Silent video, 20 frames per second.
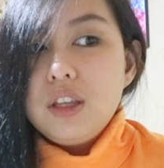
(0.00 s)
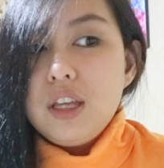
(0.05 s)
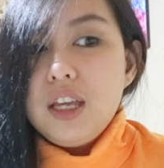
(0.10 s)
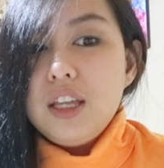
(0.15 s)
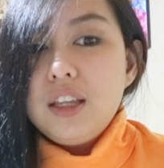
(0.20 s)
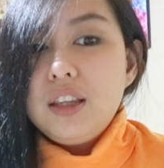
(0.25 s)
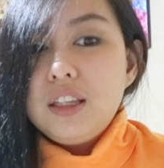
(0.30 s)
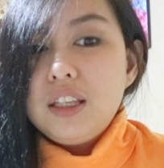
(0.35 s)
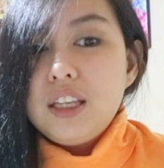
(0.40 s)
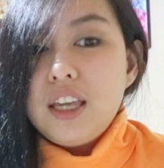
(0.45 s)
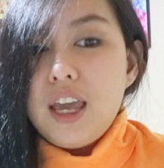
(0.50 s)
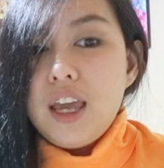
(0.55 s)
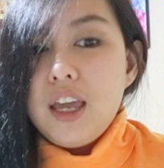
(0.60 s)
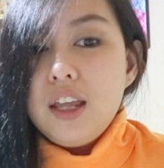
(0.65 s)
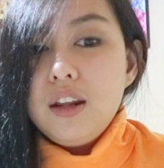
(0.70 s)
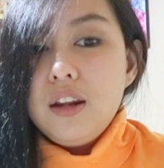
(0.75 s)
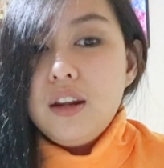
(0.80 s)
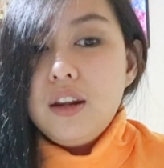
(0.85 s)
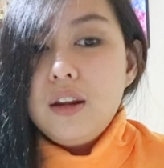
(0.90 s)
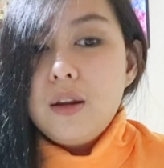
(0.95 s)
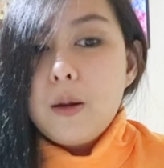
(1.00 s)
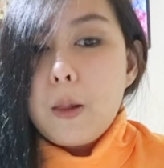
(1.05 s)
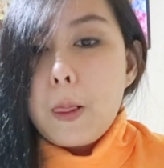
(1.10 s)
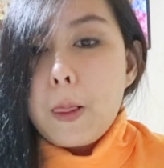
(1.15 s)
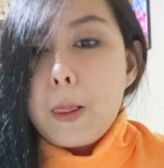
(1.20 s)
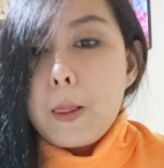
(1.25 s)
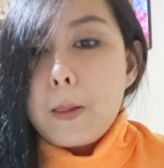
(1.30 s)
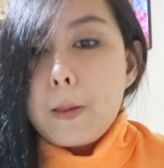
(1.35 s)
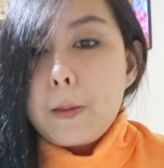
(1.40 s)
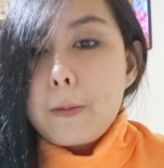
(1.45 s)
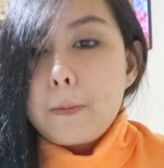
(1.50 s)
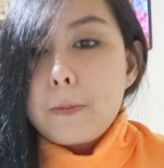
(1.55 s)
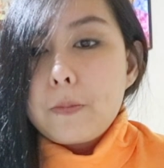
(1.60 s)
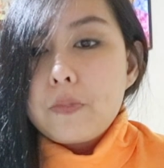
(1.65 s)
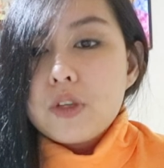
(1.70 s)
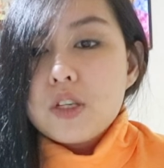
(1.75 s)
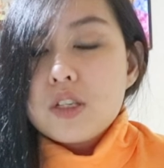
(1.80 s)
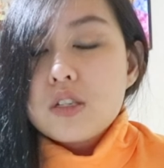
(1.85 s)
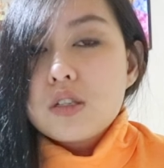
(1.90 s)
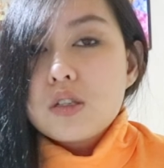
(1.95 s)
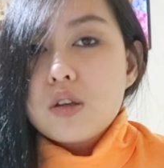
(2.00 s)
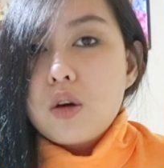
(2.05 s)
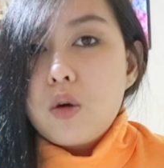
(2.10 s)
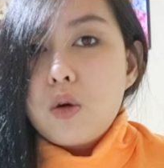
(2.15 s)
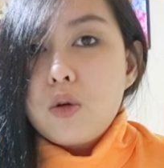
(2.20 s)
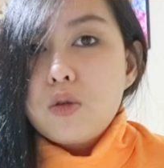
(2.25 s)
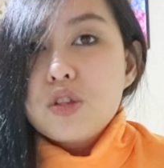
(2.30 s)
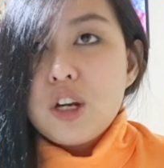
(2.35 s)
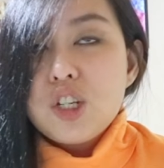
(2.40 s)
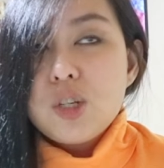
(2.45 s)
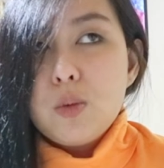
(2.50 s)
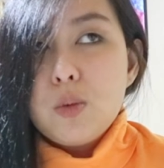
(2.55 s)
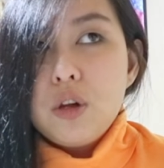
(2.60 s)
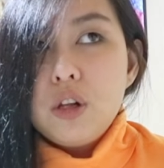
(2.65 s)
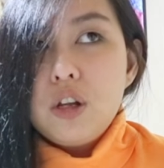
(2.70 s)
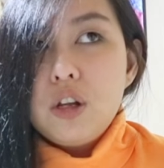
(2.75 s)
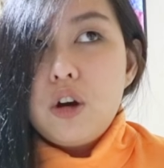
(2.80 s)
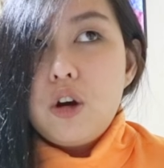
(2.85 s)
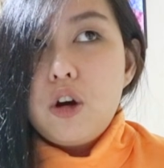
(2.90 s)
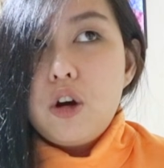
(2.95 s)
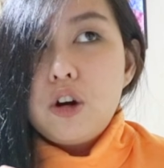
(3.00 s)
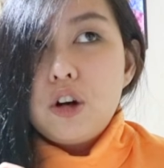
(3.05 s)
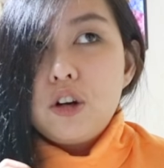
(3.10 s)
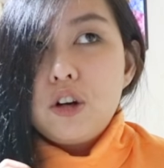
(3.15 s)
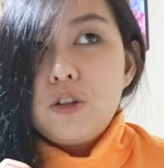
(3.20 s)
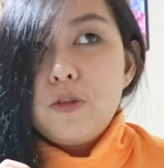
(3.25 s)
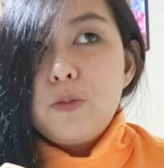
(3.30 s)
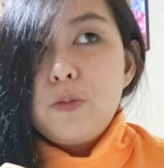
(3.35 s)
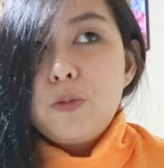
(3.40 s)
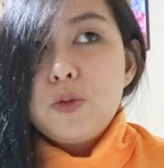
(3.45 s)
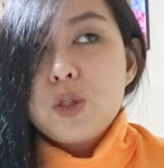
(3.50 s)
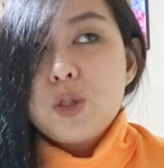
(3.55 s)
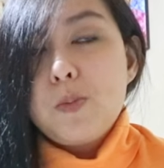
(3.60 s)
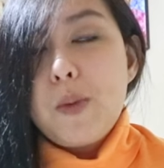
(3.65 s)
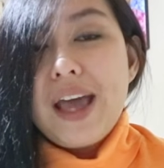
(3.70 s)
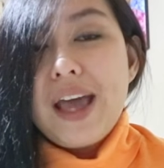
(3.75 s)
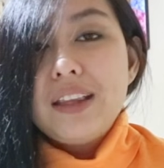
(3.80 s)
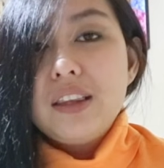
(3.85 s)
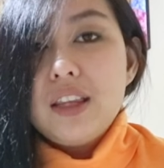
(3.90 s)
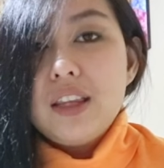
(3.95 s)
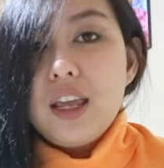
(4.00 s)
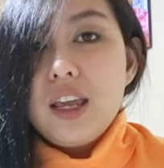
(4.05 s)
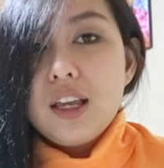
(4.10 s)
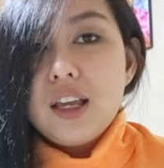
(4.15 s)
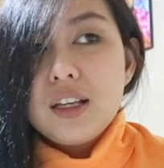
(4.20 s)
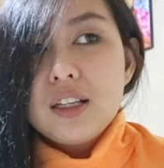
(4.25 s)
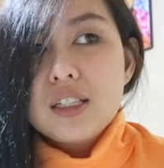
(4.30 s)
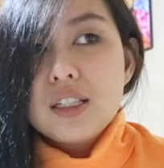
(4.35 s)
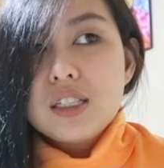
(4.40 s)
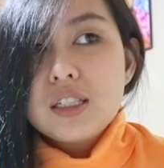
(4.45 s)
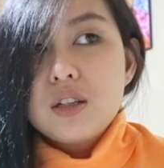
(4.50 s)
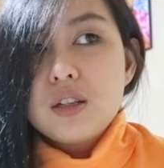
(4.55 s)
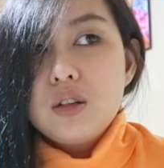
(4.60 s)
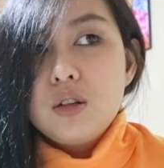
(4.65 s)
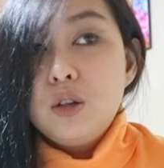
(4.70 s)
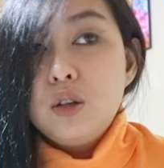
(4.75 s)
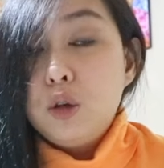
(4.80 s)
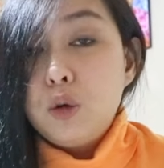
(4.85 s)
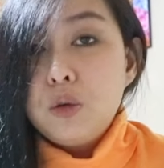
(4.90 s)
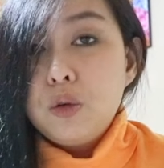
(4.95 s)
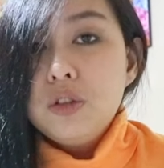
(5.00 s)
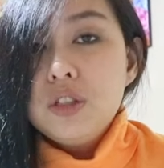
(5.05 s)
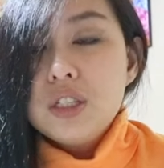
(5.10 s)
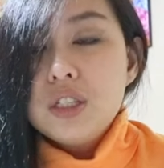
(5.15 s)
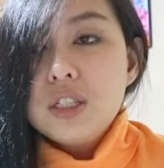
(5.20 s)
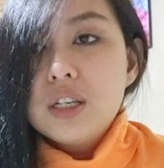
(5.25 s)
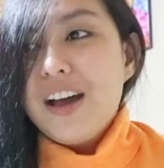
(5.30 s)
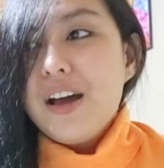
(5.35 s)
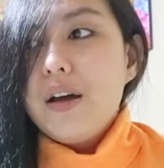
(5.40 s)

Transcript: it can sew stretchable or spandex clothes.